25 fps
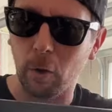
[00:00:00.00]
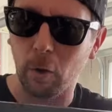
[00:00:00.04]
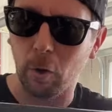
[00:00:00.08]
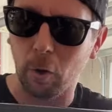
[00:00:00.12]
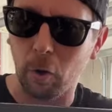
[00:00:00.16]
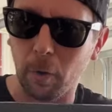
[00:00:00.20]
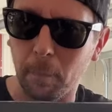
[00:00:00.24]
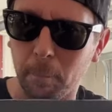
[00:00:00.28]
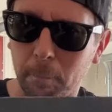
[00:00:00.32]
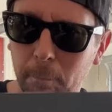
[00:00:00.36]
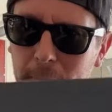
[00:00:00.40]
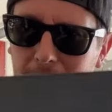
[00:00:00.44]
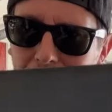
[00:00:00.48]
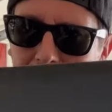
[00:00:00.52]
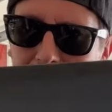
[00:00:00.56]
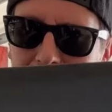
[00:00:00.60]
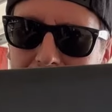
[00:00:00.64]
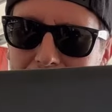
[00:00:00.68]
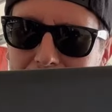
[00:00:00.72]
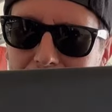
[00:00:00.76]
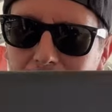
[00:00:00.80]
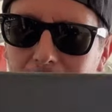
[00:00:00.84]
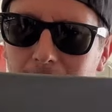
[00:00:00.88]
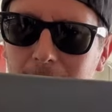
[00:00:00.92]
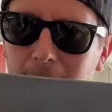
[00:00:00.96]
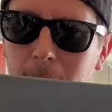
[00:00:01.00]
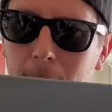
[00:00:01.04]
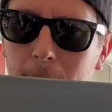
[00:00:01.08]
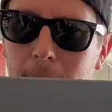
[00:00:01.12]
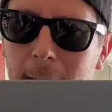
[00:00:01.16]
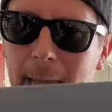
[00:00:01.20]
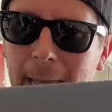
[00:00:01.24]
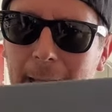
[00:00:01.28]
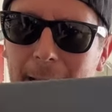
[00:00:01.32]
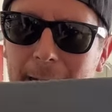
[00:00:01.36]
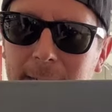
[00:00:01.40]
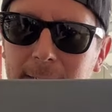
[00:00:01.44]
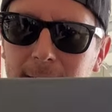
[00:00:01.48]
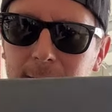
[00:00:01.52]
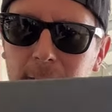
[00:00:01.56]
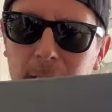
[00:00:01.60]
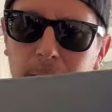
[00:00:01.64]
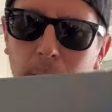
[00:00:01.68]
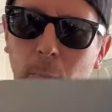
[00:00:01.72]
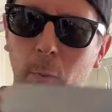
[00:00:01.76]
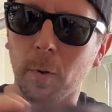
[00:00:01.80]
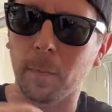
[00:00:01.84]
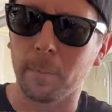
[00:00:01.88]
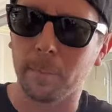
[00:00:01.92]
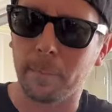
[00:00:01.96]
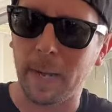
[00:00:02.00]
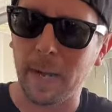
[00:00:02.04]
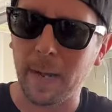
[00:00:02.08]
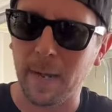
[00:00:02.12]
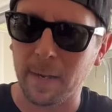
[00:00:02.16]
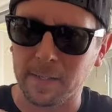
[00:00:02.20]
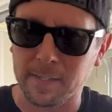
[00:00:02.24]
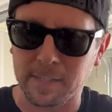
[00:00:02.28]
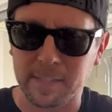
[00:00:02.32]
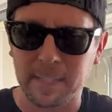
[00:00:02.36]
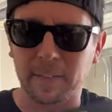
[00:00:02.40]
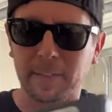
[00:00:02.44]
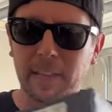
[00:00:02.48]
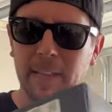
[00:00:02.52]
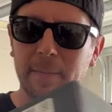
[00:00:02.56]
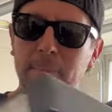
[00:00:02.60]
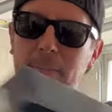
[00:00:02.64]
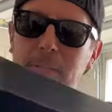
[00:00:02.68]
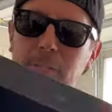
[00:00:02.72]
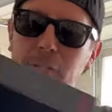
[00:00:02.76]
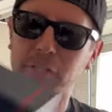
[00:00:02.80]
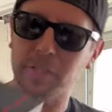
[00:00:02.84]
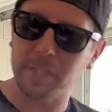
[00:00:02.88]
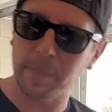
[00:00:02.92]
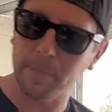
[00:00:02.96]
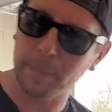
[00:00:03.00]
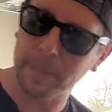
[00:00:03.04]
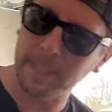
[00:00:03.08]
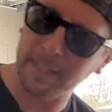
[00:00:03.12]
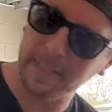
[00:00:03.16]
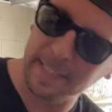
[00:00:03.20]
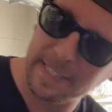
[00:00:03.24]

all-black Cobb AccessPort box. Now, they've been shipping